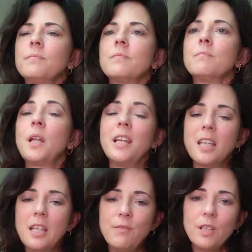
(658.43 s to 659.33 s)
But it
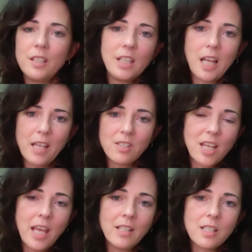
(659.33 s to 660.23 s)
can, even in the United
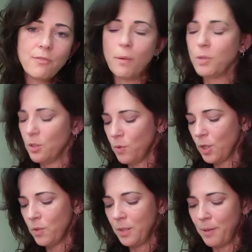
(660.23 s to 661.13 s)
States, if I'm going to work with a